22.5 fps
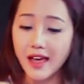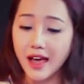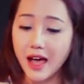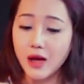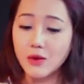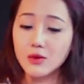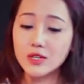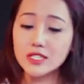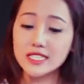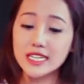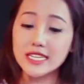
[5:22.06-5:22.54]

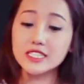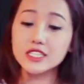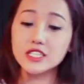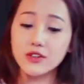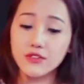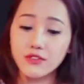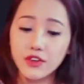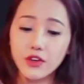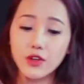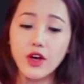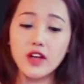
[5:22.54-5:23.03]
I was
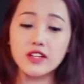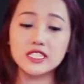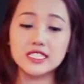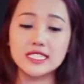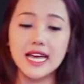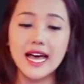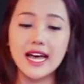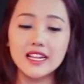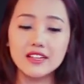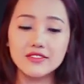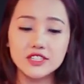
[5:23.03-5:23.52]
interviewed on
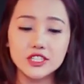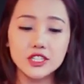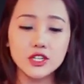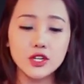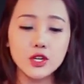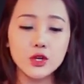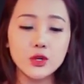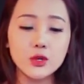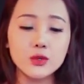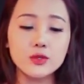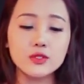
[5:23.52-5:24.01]

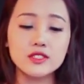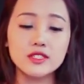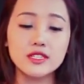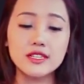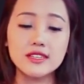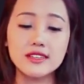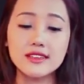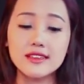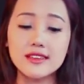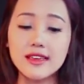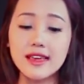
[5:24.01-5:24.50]
television news.
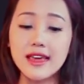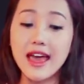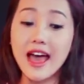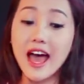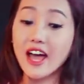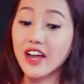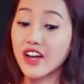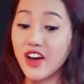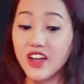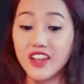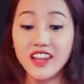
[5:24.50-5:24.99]

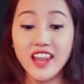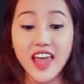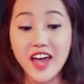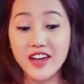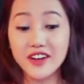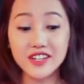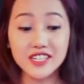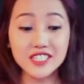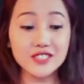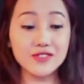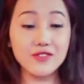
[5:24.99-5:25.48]
I got
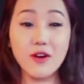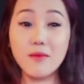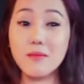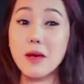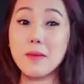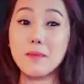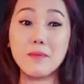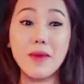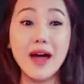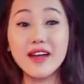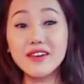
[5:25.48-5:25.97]
letters from
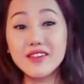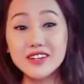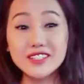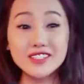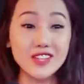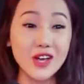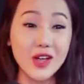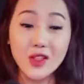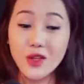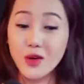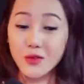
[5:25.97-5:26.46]

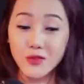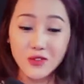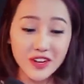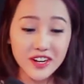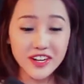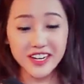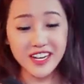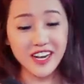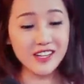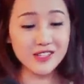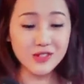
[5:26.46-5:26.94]
admirers all over
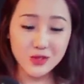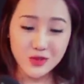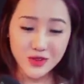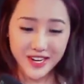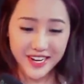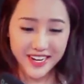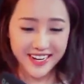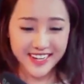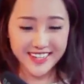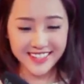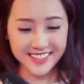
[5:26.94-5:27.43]
the
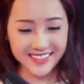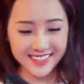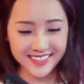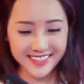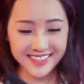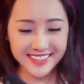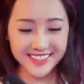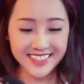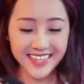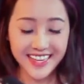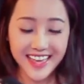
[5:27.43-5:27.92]
country.
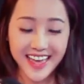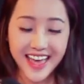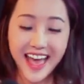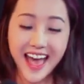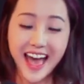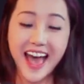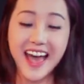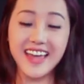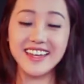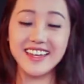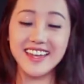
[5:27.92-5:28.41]

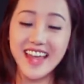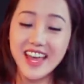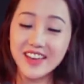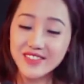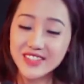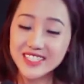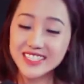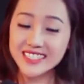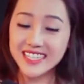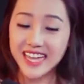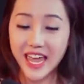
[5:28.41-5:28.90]
I
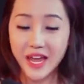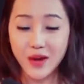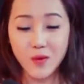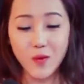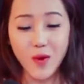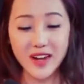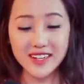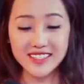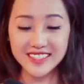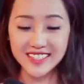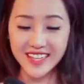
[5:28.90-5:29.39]
never sang
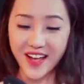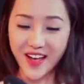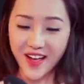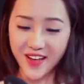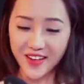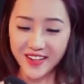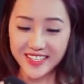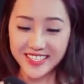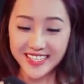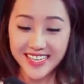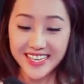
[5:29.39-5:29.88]
one
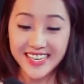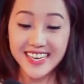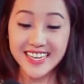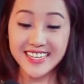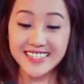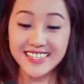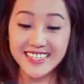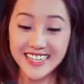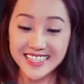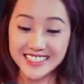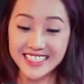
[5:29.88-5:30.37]
song,
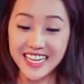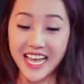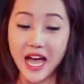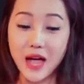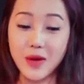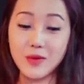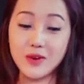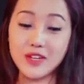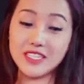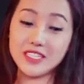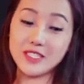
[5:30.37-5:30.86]
and yet
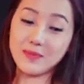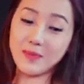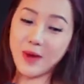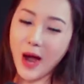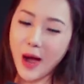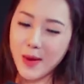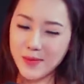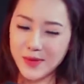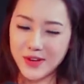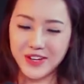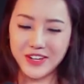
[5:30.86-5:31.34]
I was
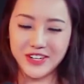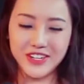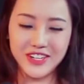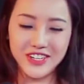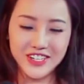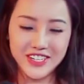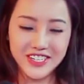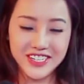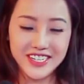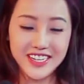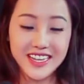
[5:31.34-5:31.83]

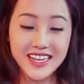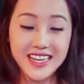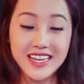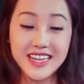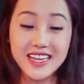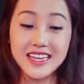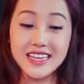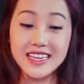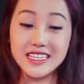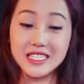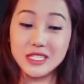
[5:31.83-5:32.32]
popular.
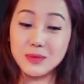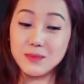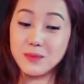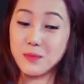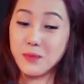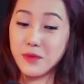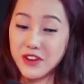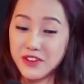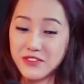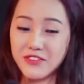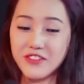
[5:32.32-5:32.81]

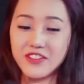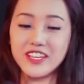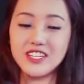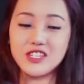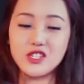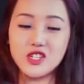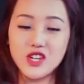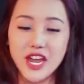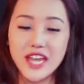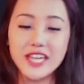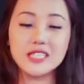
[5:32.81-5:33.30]
It briefly
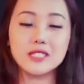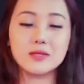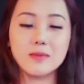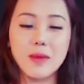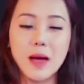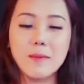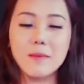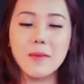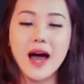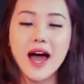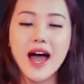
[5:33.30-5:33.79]
changed
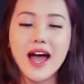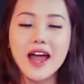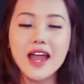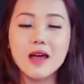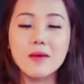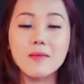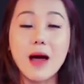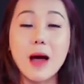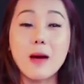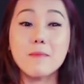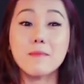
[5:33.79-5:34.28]
my
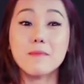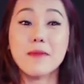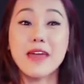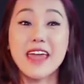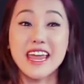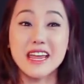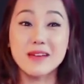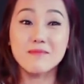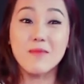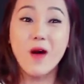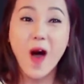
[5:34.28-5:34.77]
mind about
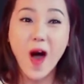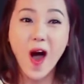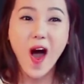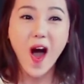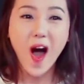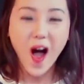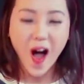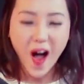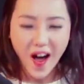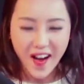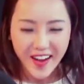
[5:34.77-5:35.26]
ping
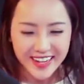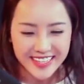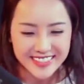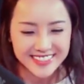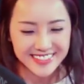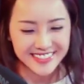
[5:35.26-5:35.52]
pong.